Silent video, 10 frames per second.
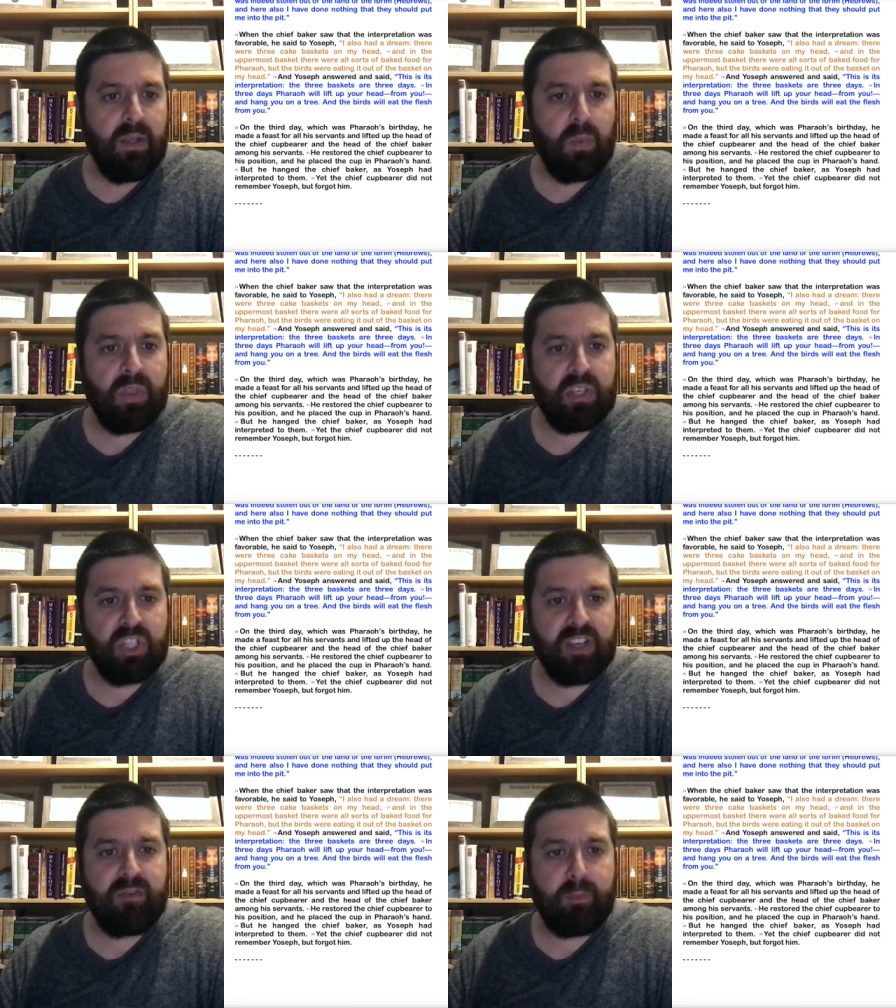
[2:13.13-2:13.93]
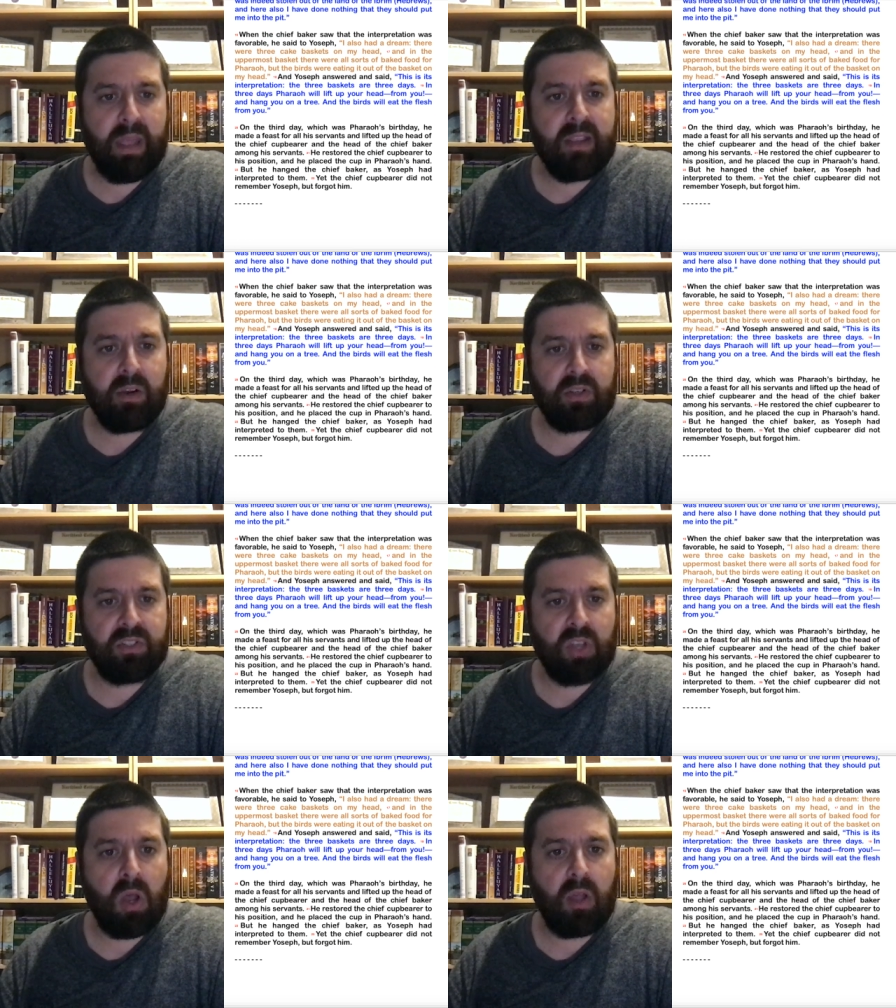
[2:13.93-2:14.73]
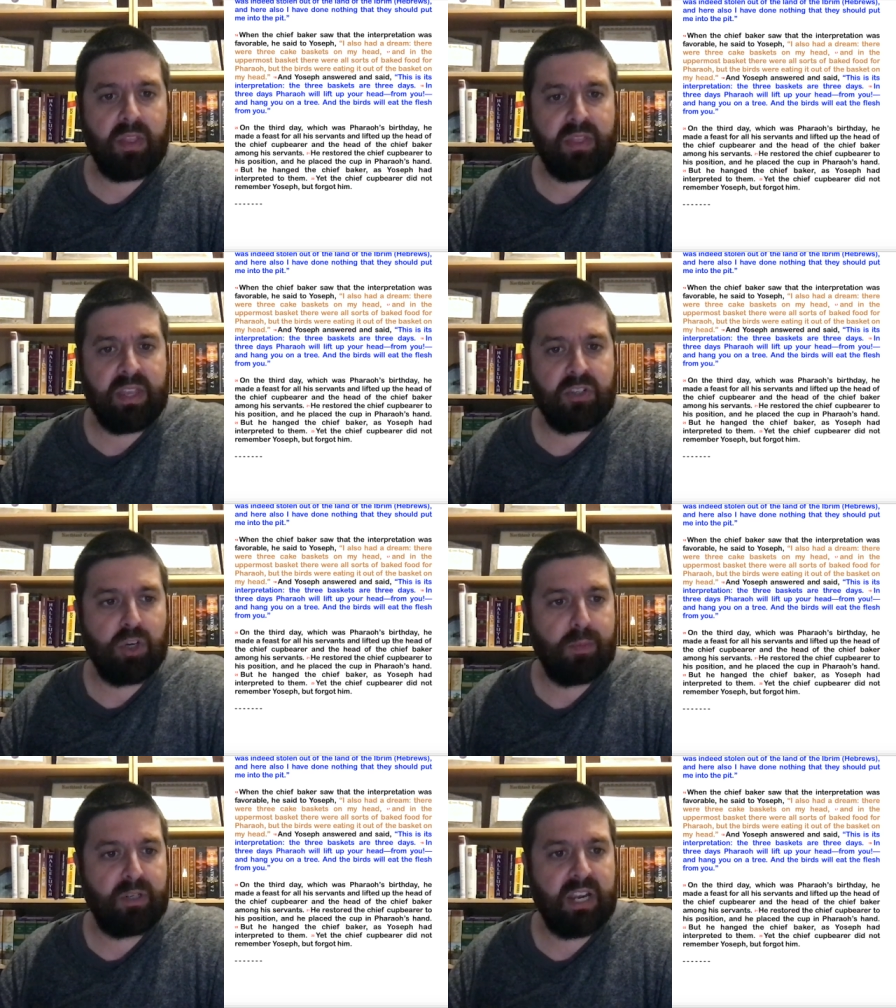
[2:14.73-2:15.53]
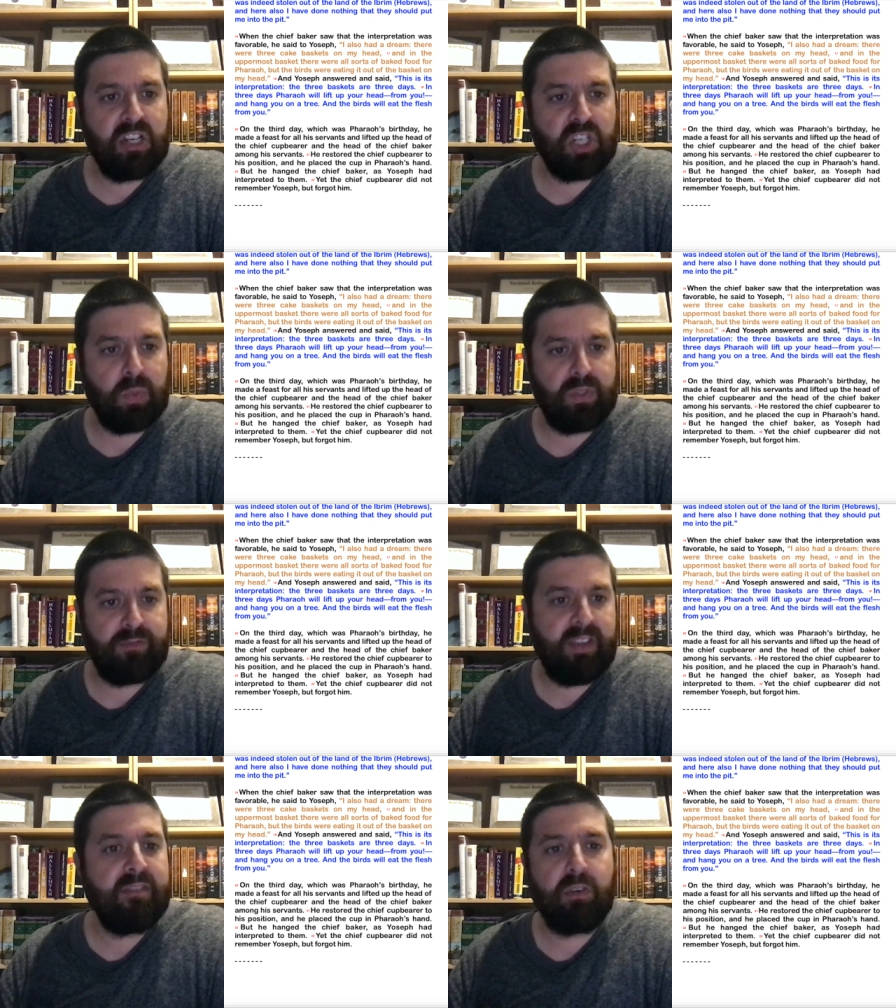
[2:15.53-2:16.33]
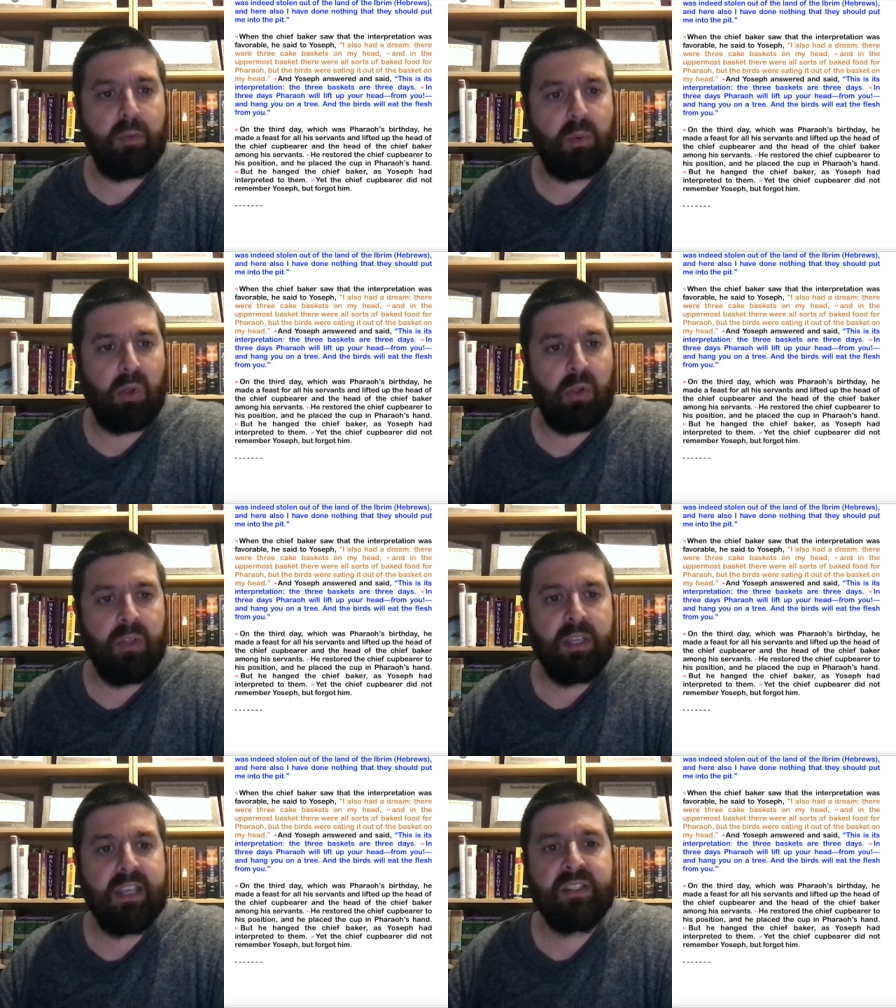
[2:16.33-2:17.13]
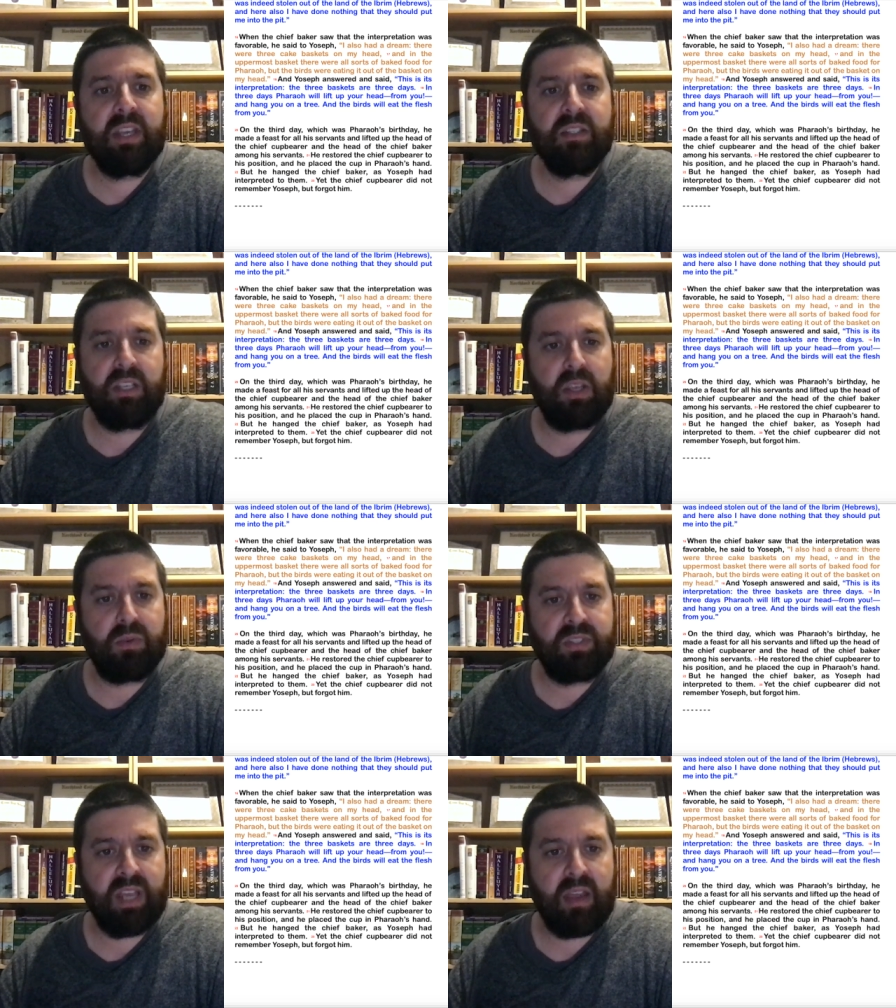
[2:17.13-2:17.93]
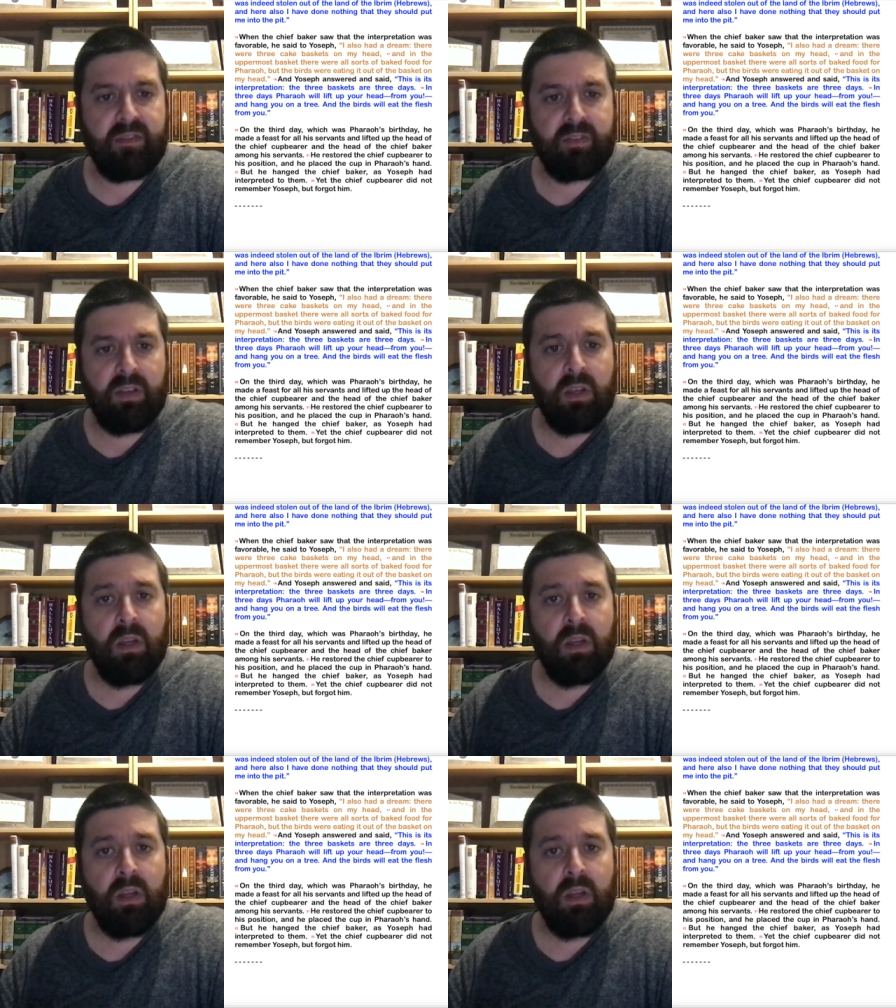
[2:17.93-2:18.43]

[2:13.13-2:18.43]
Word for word: When the chief baker saw that the interpretation was favorable, he said to Yoseph,